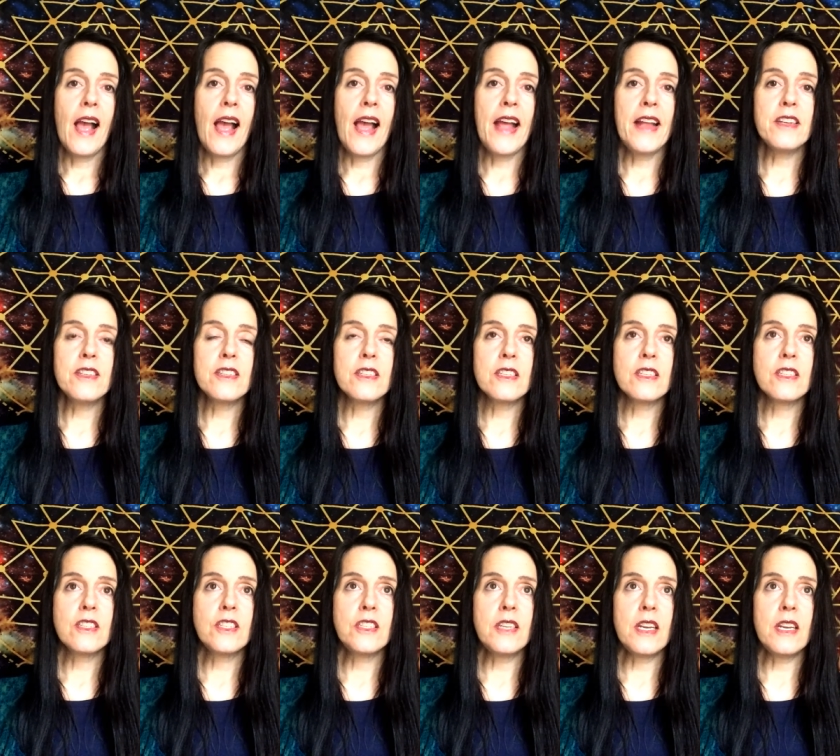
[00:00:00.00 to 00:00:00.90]
And
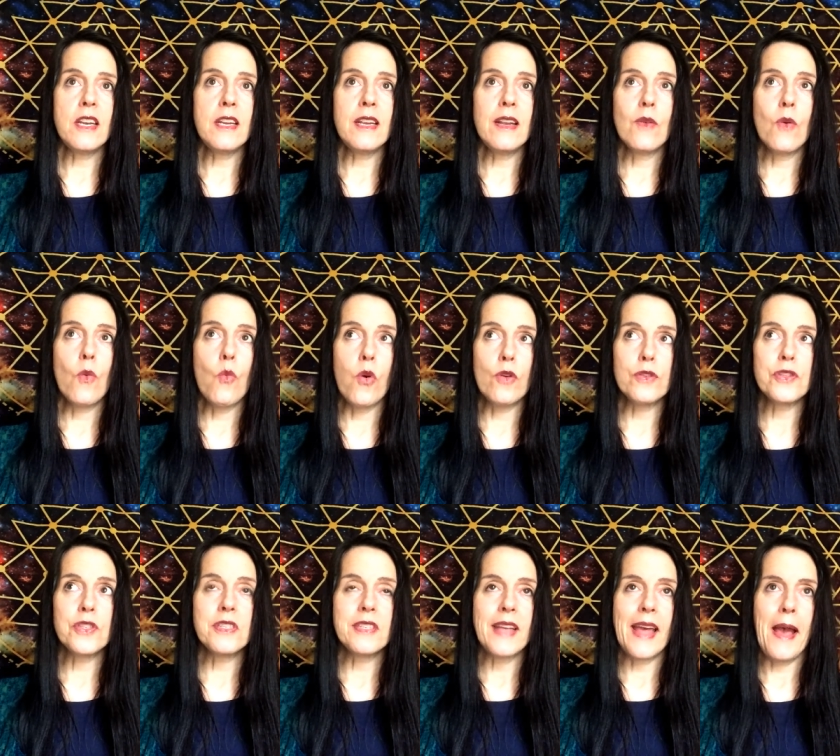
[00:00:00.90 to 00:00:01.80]
she
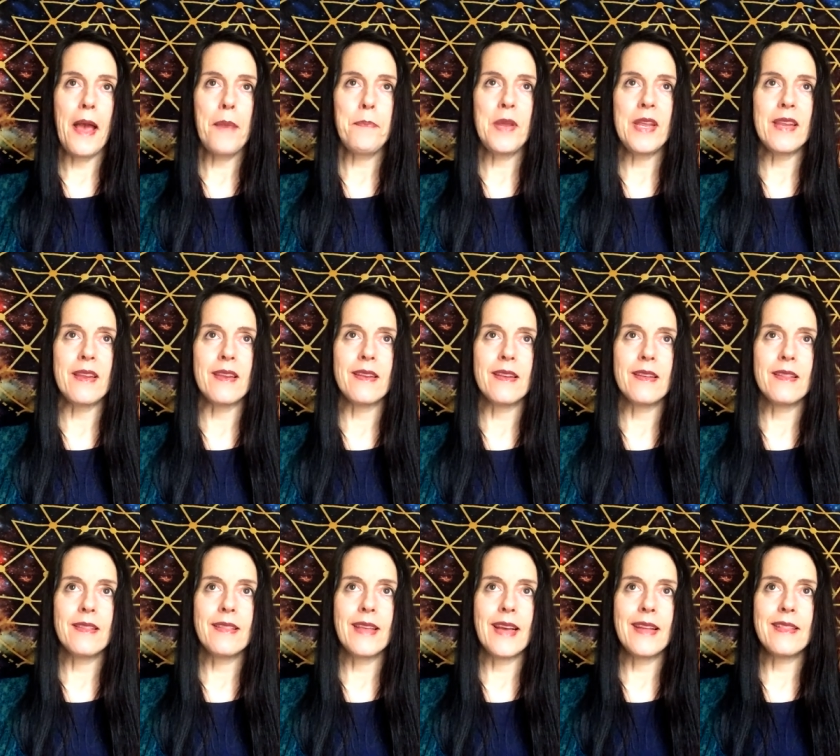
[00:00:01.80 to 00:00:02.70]
wasn't happy
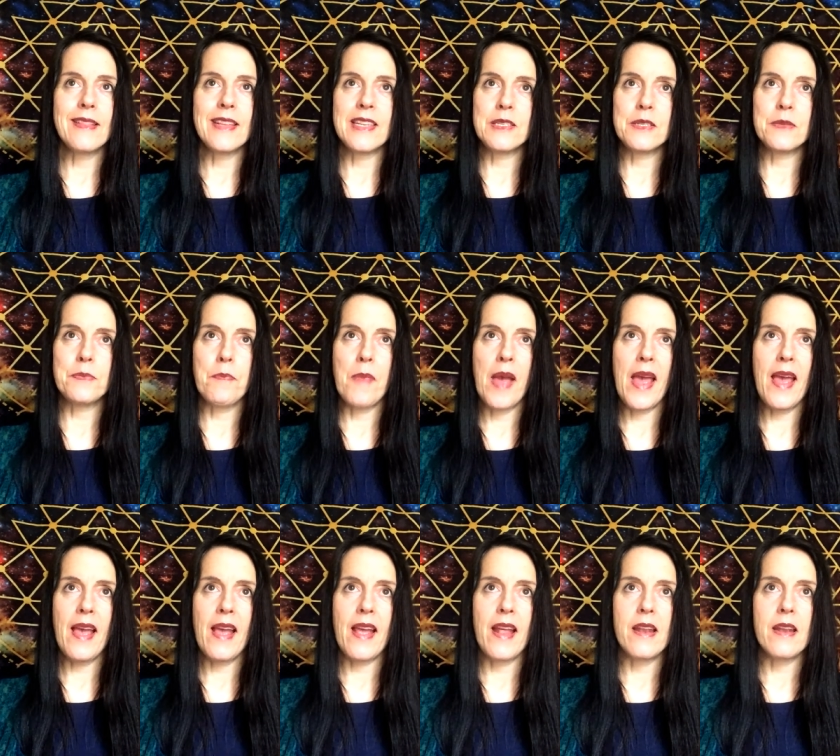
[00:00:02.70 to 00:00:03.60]
that this
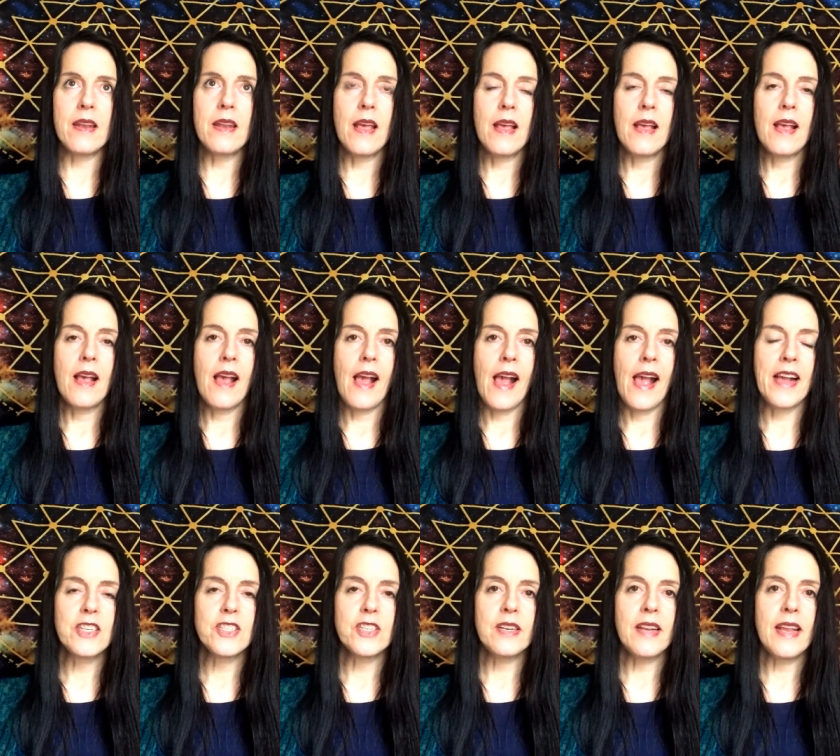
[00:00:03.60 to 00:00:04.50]
man
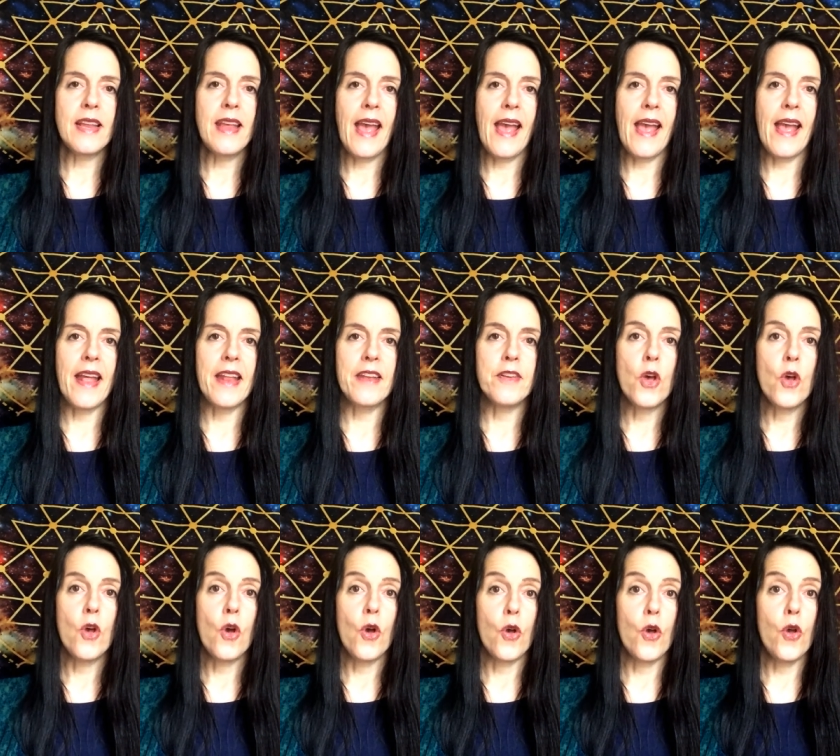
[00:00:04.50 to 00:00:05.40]
actually had
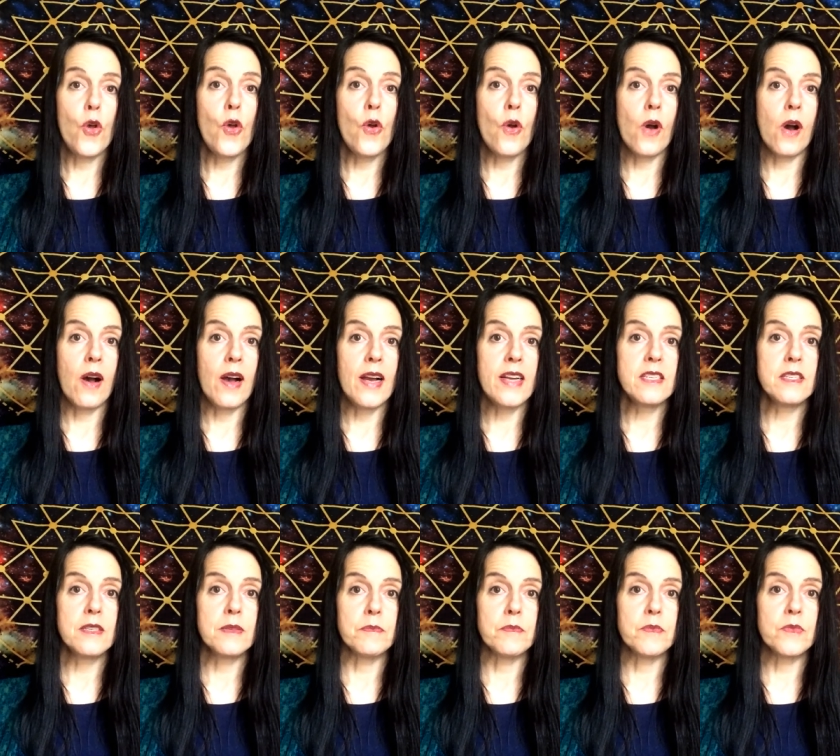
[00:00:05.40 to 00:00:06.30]
her
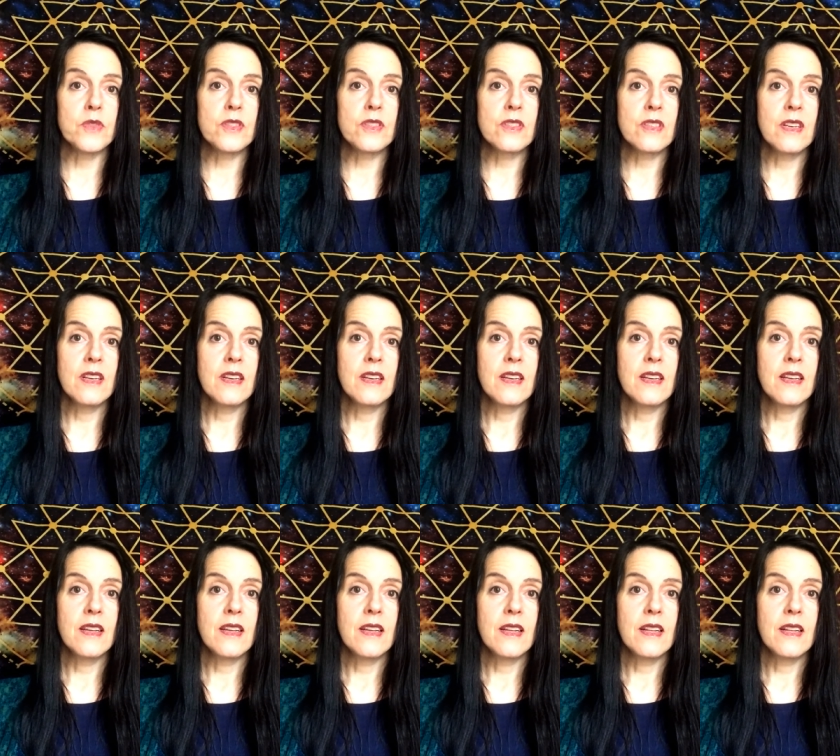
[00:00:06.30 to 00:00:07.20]
items
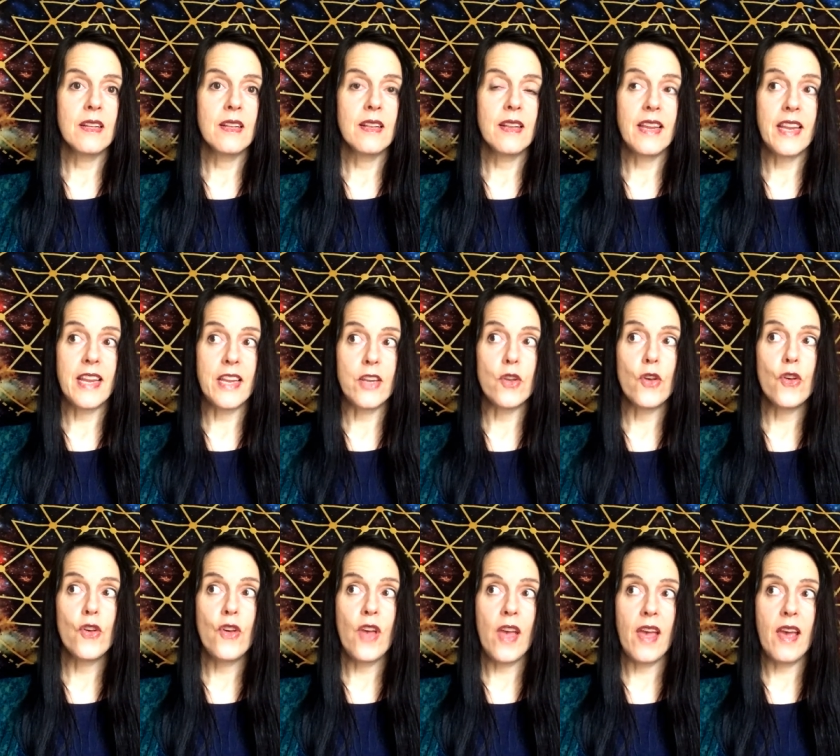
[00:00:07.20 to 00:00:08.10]
in
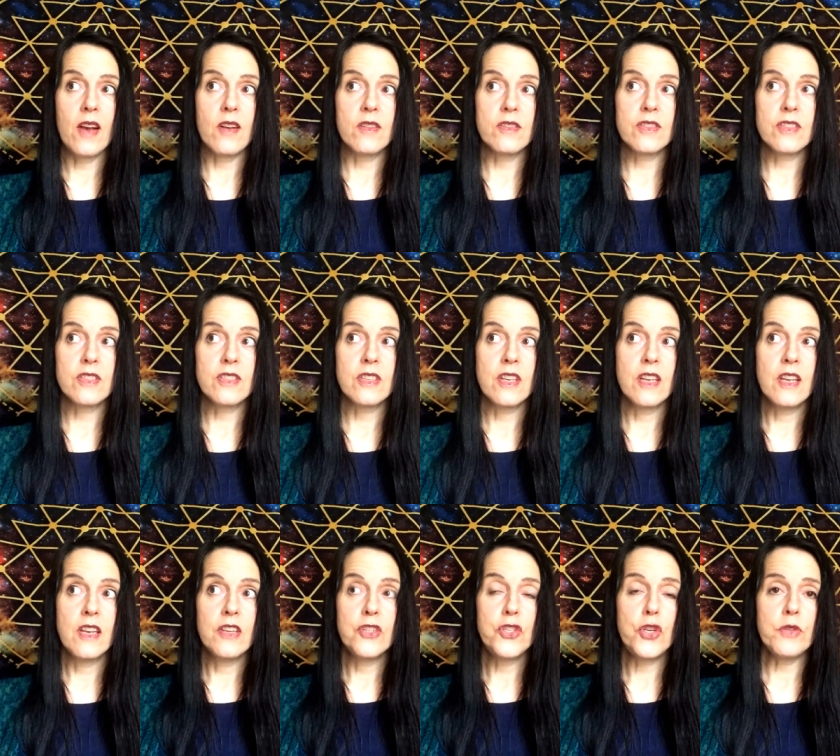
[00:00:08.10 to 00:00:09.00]
her house.
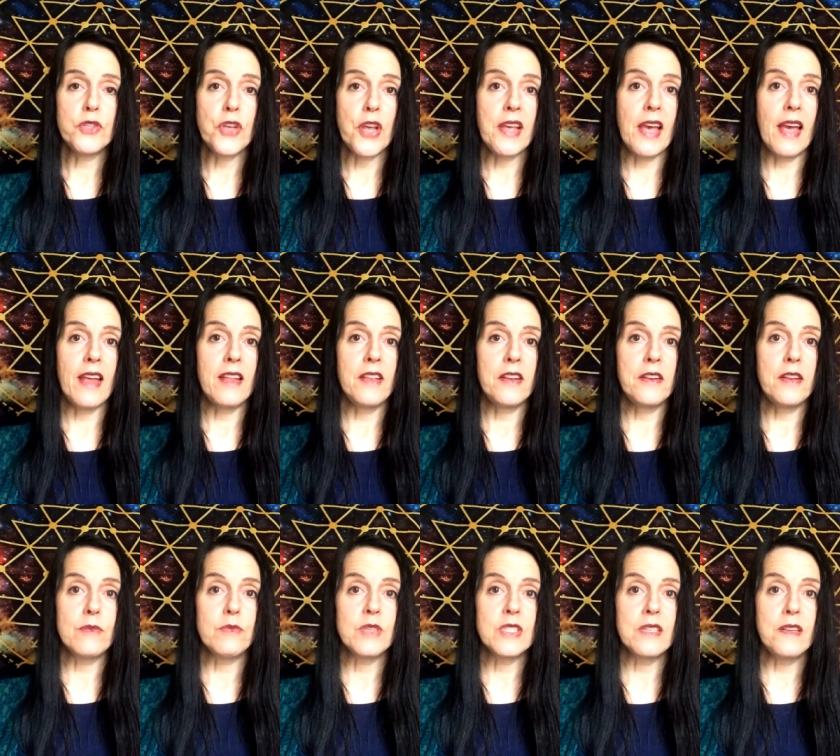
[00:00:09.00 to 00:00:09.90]
She was okay that
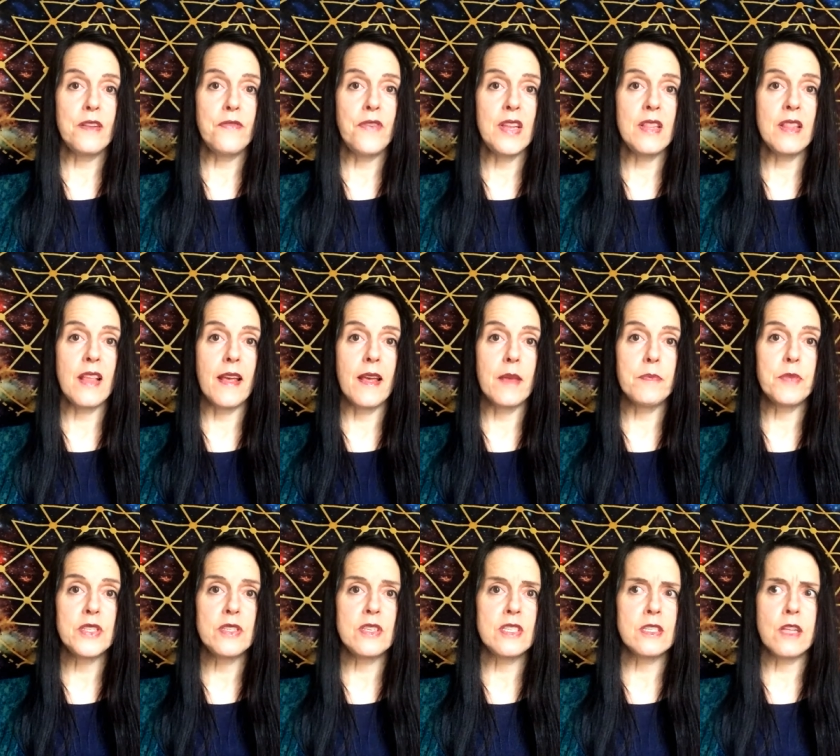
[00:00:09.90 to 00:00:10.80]
he was living there,
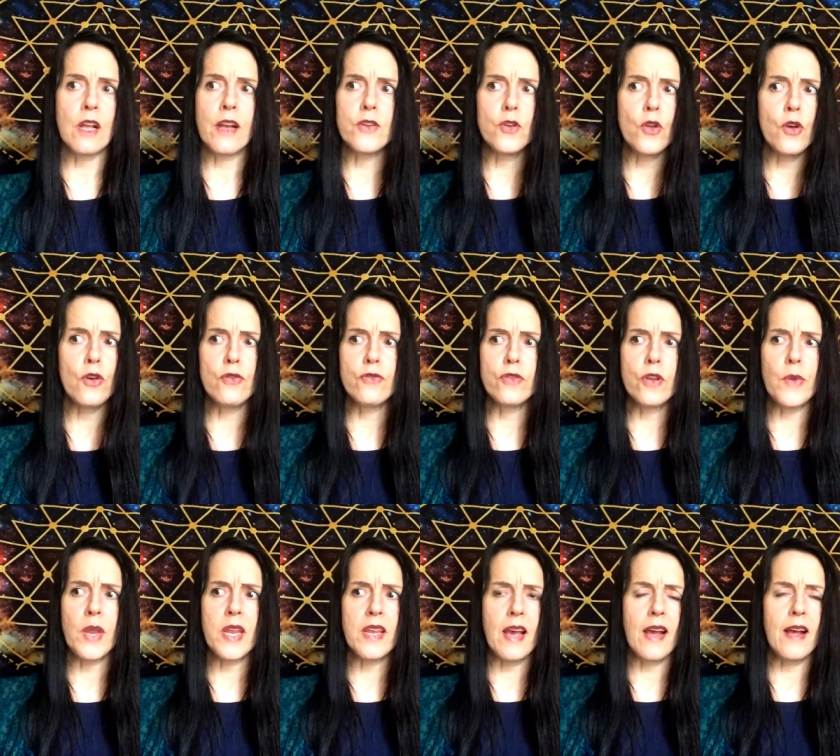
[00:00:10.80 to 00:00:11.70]
but she's like, no,
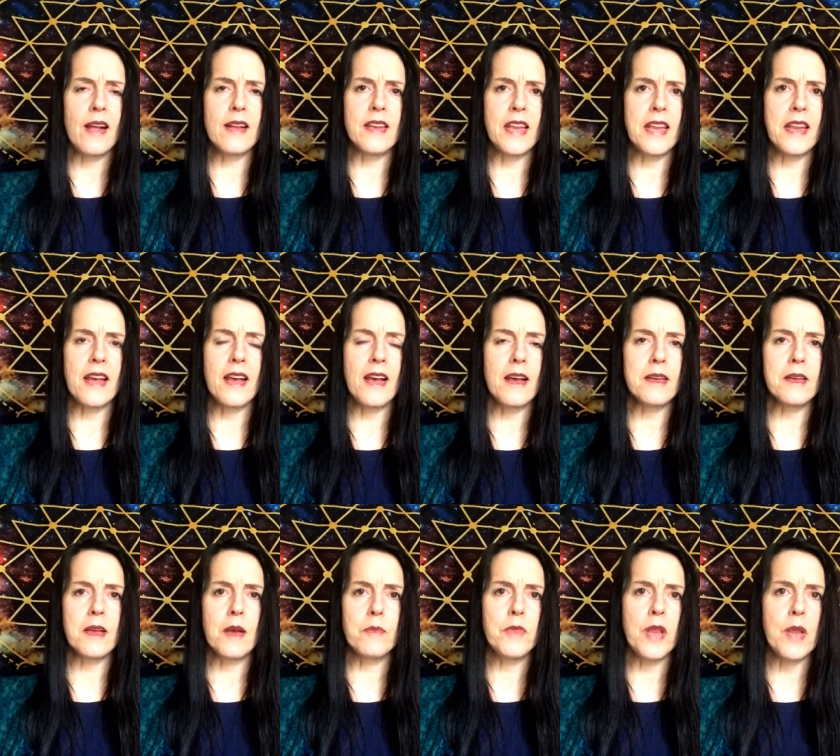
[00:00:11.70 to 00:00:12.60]
no, he can't. He
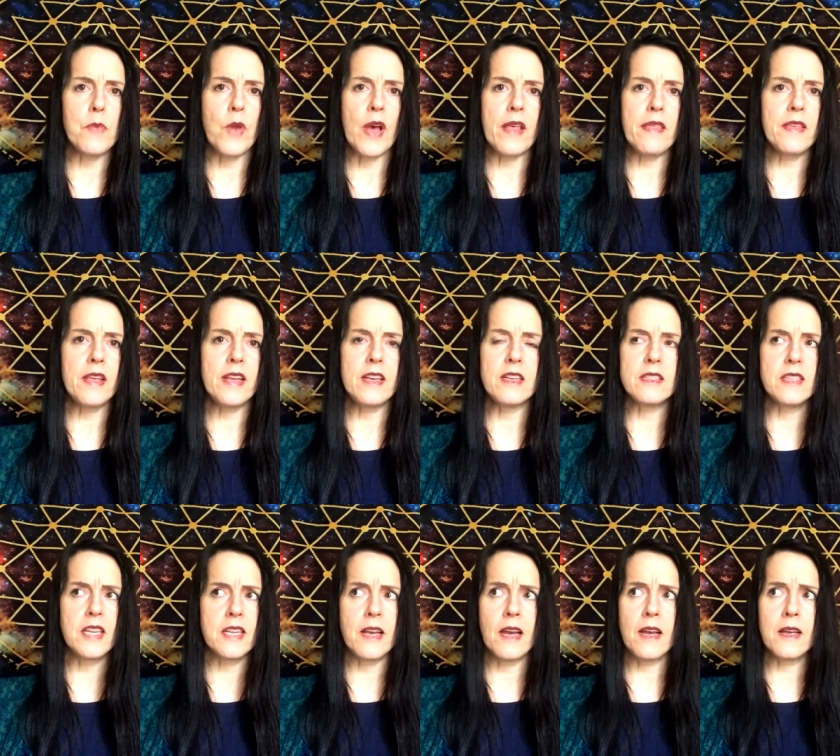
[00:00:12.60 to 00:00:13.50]
can't come near my things.
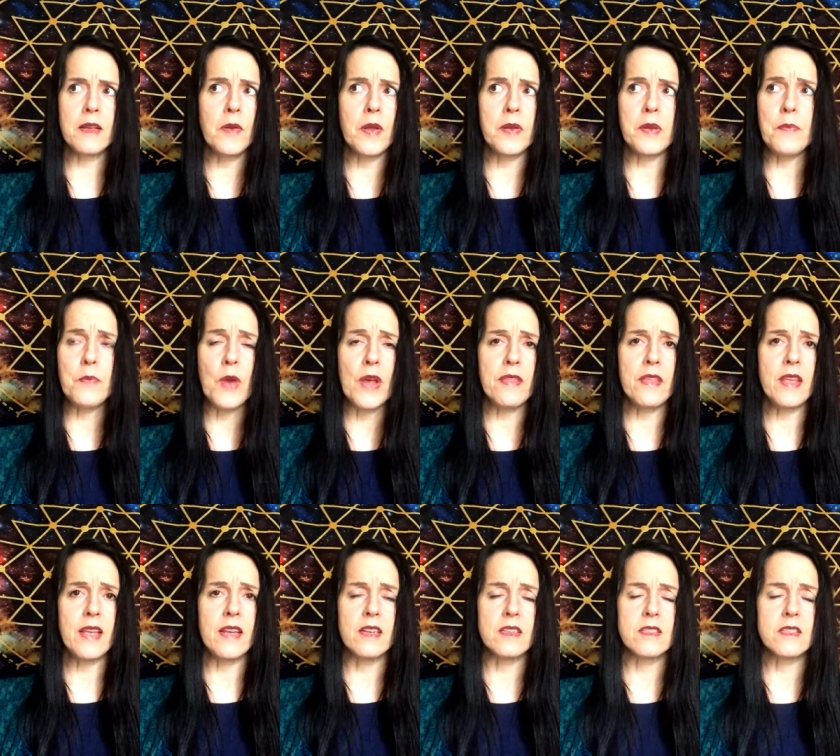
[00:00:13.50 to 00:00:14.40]
He can't come near my
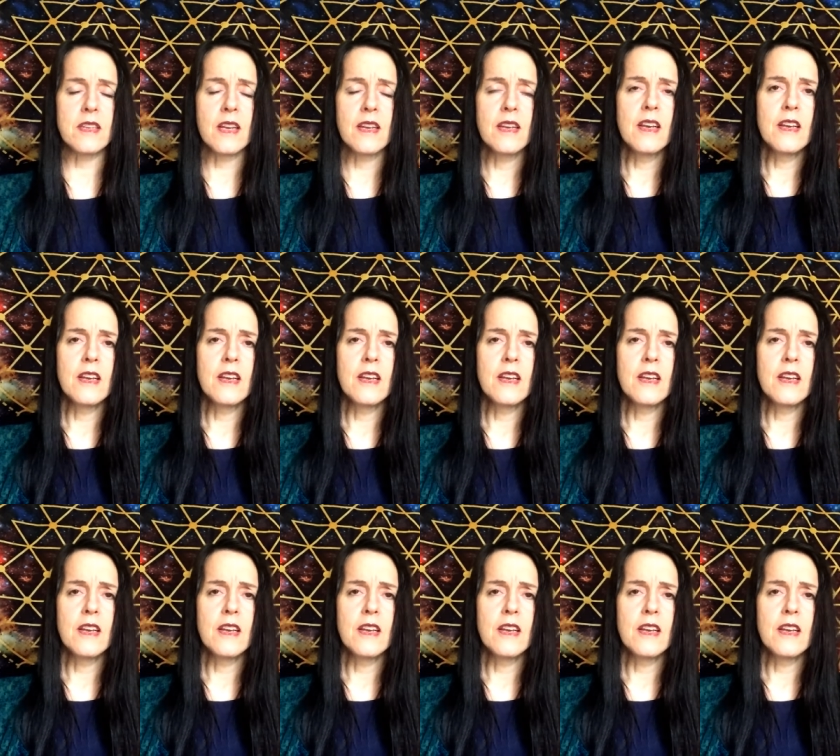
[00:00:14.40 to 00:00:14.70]
things.